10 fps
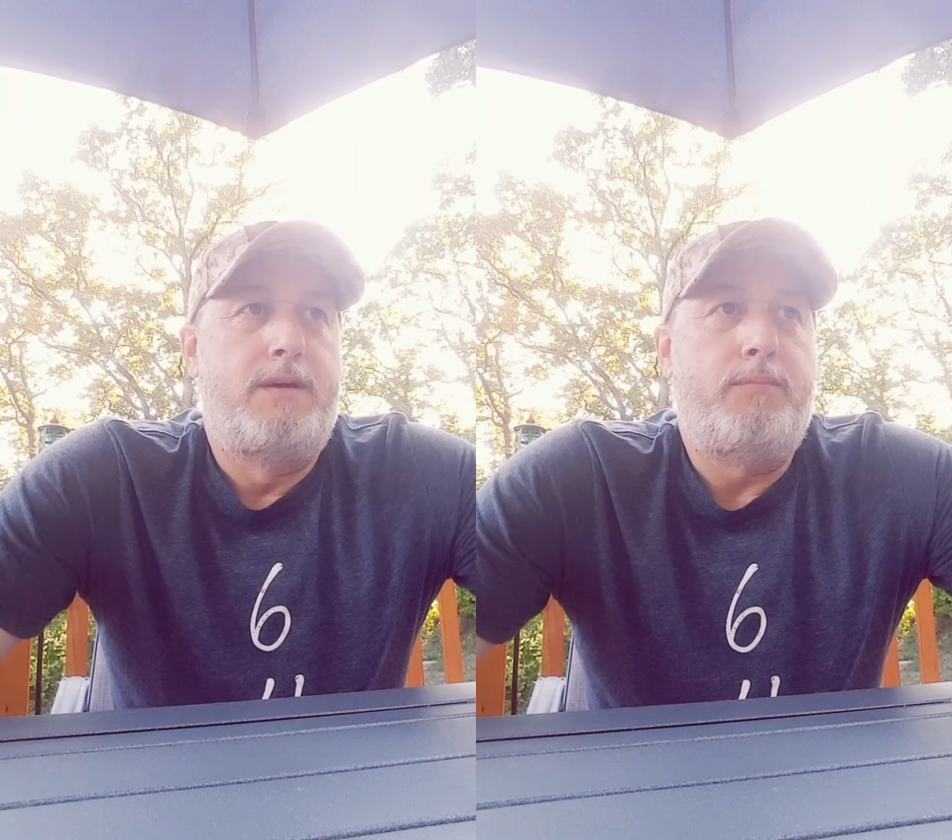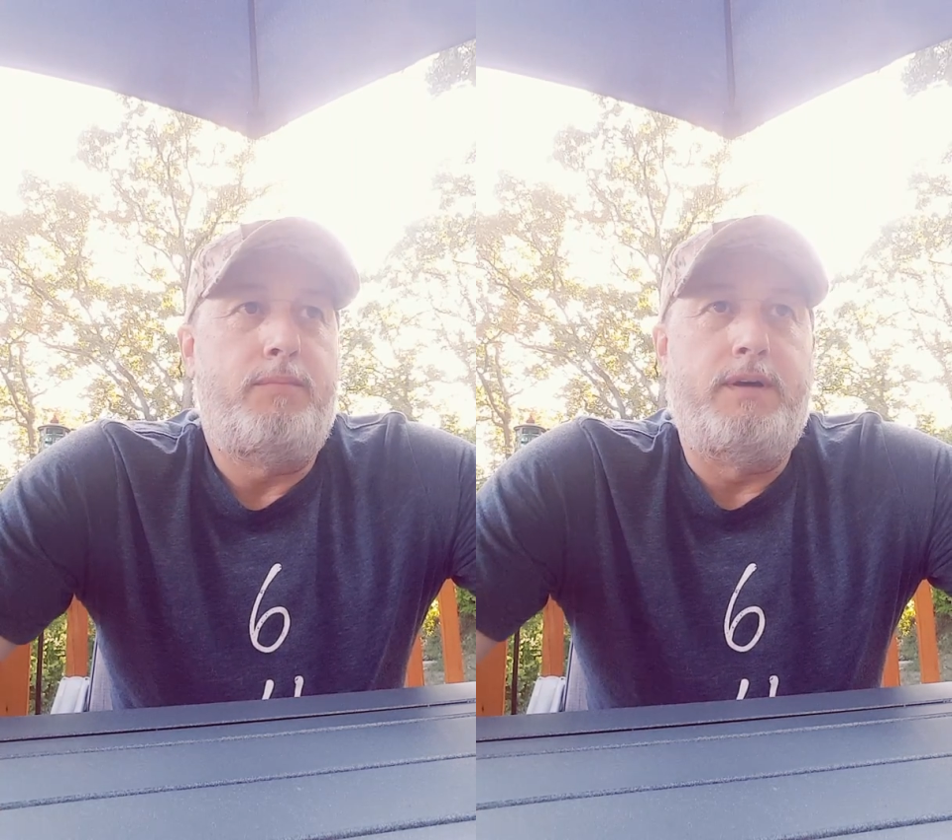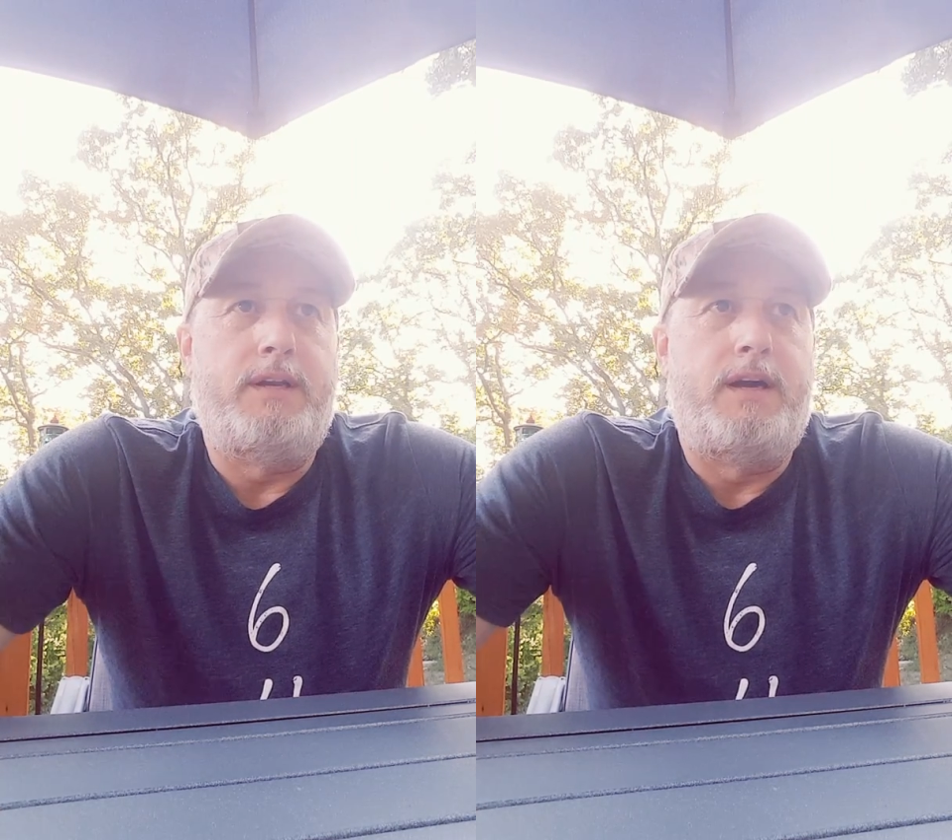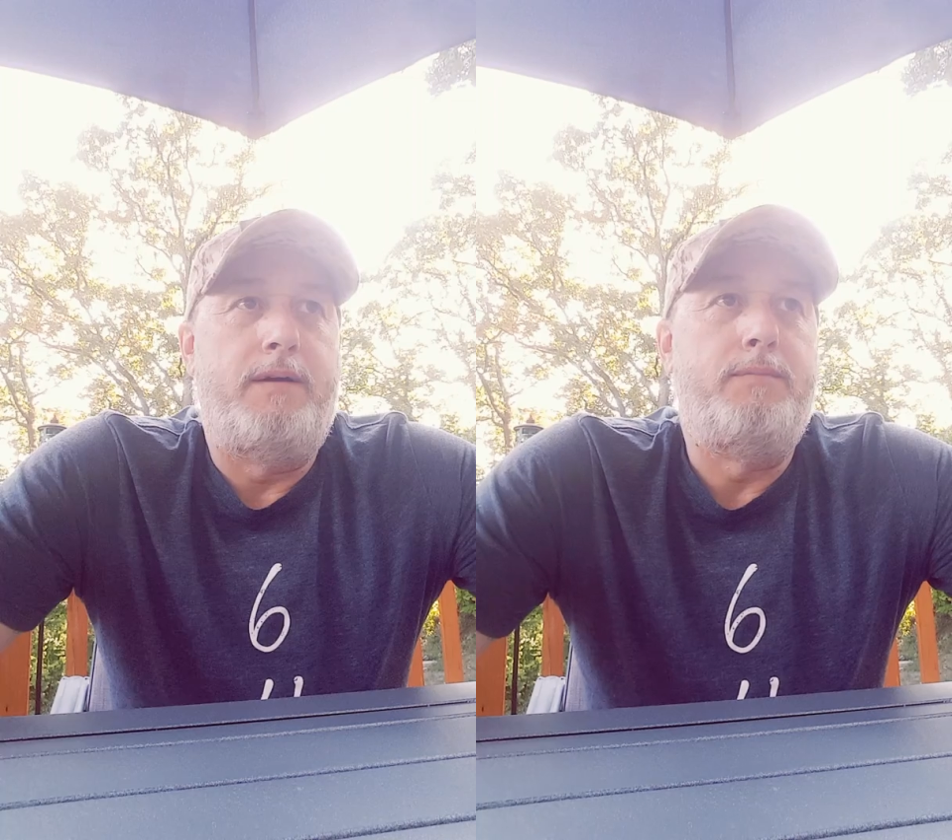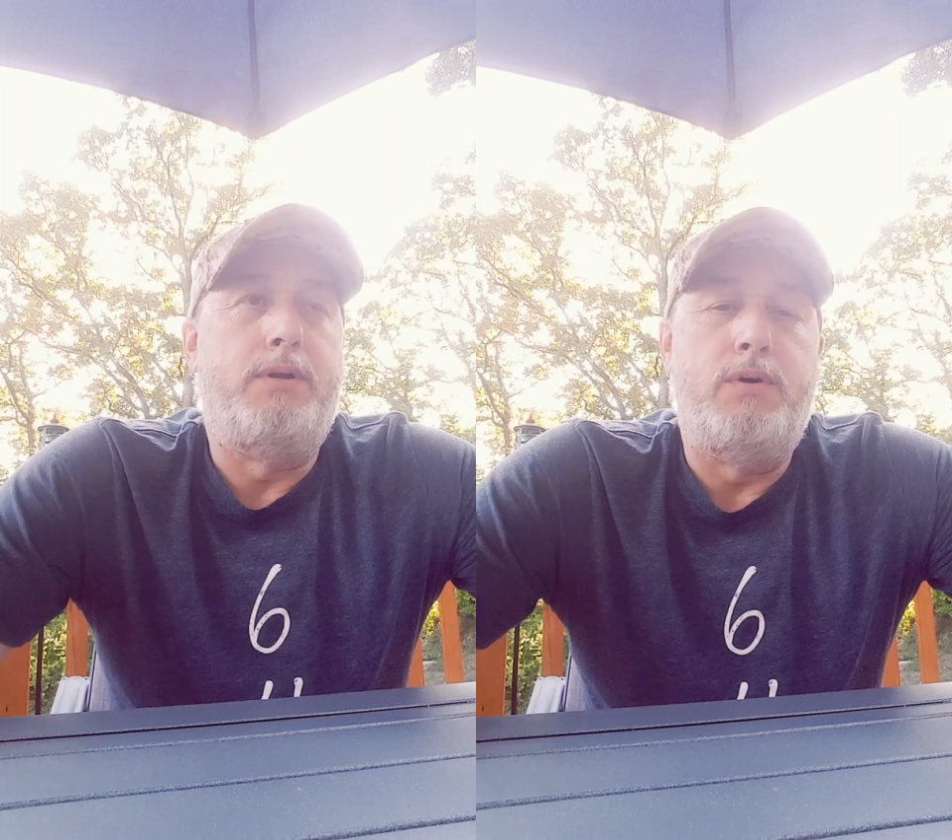but
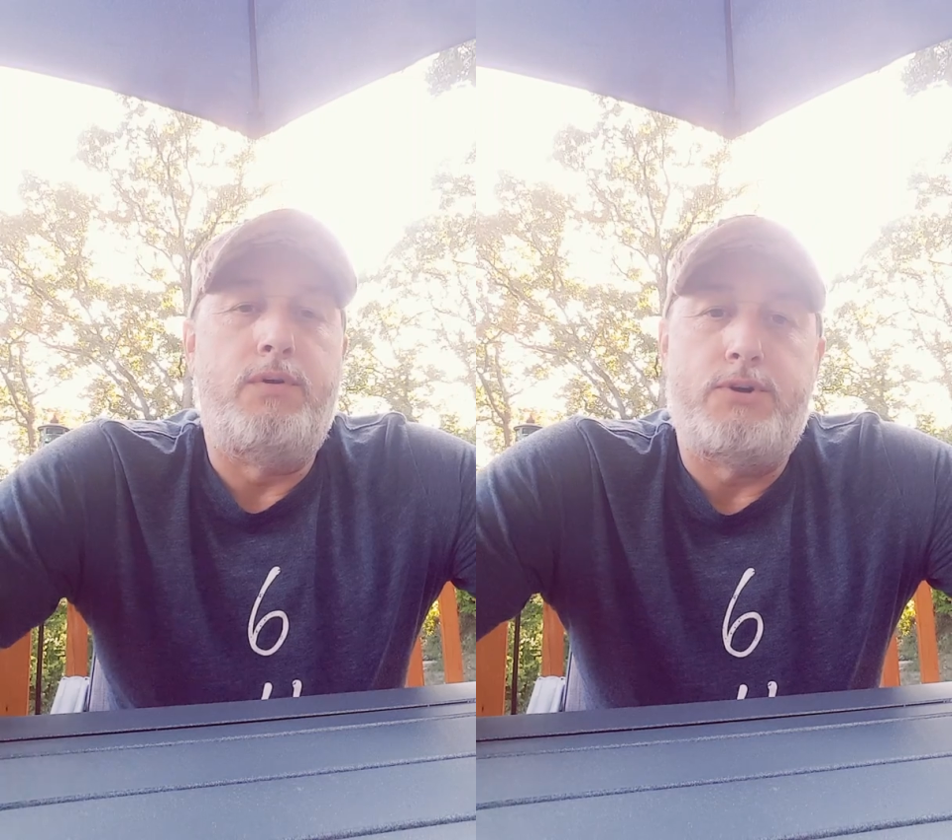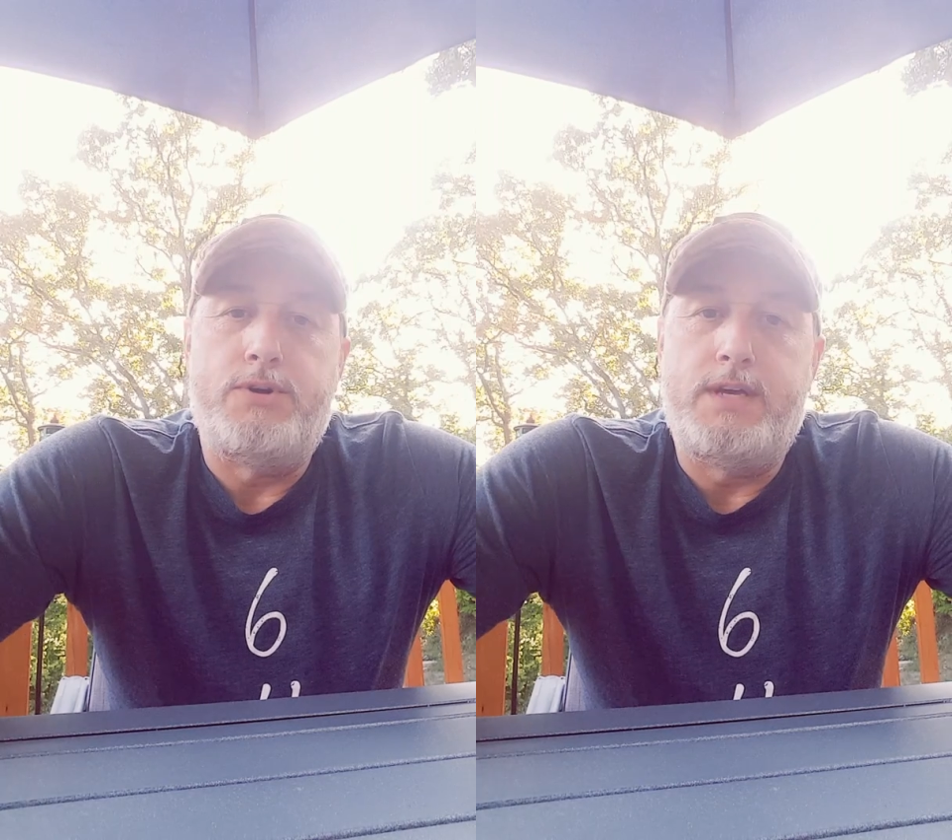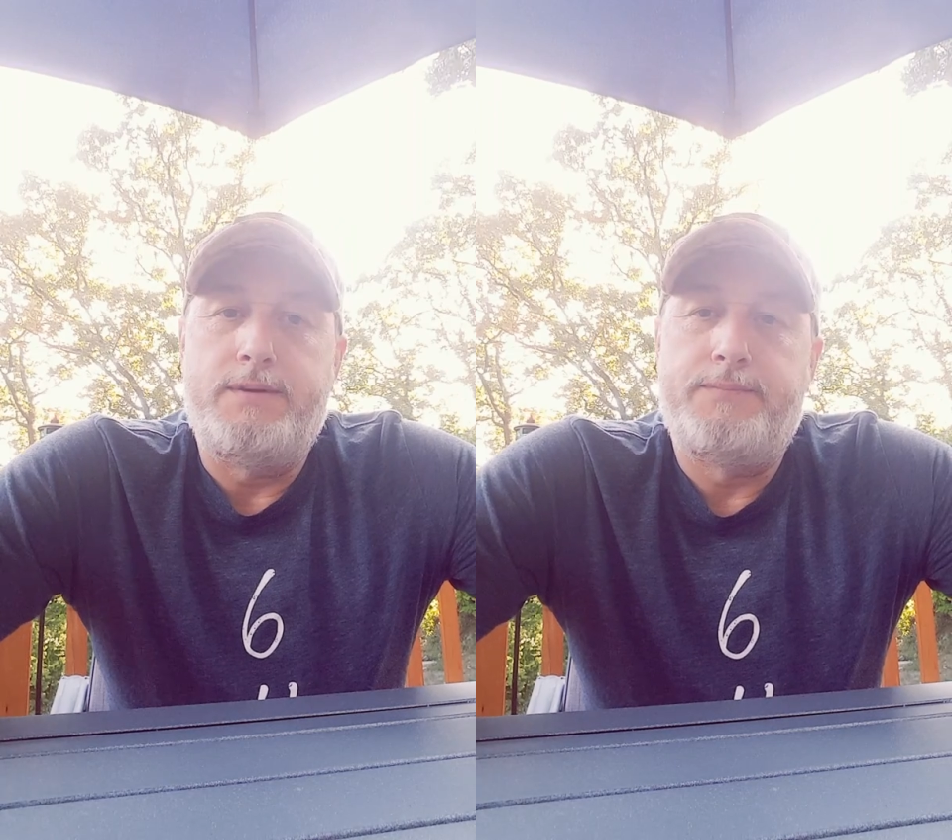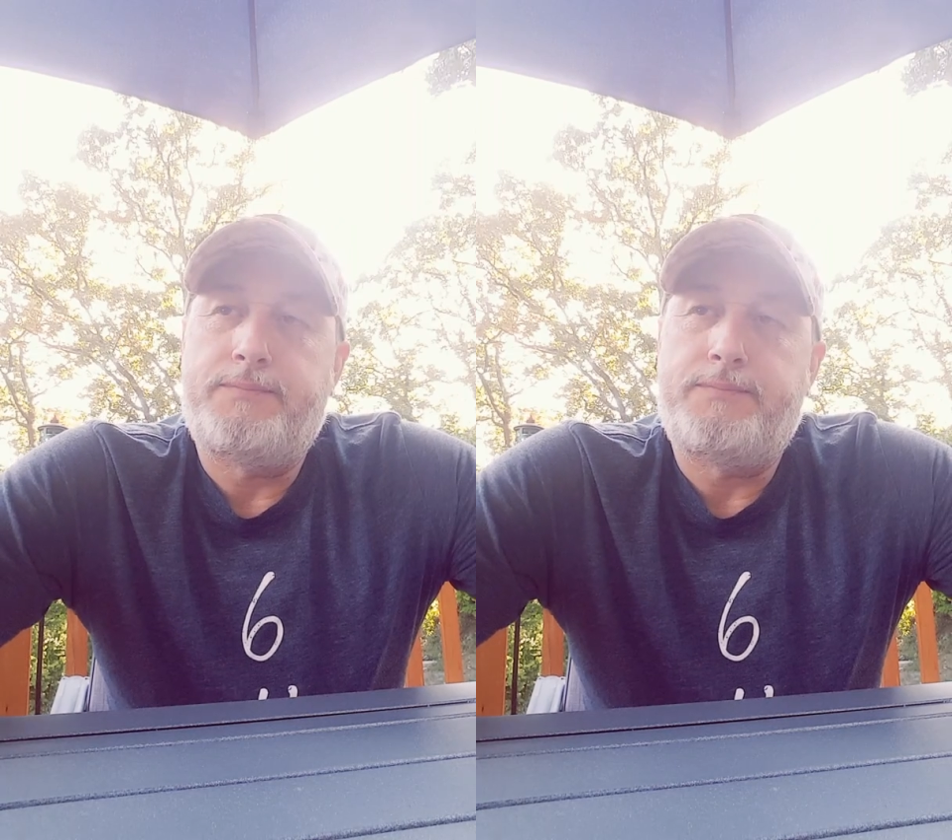I'm below 30,